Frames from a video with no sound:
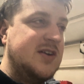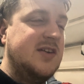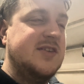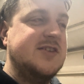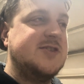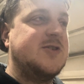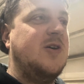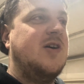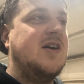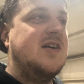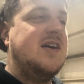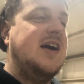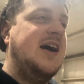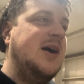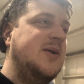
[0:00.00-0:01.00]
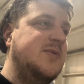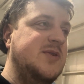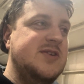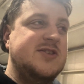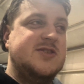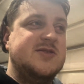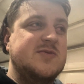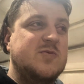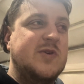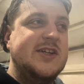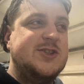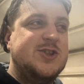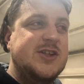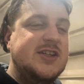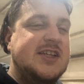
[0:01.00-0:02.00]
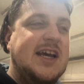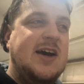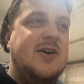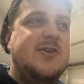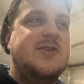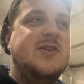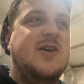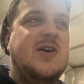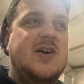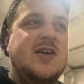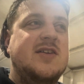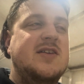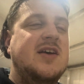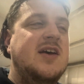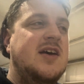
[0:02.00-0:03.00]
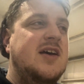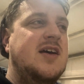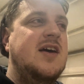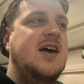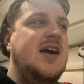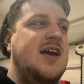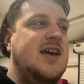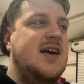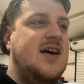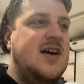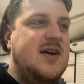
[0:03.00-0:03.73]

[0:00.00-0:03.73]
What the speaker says: on this car, I was wrenching down on a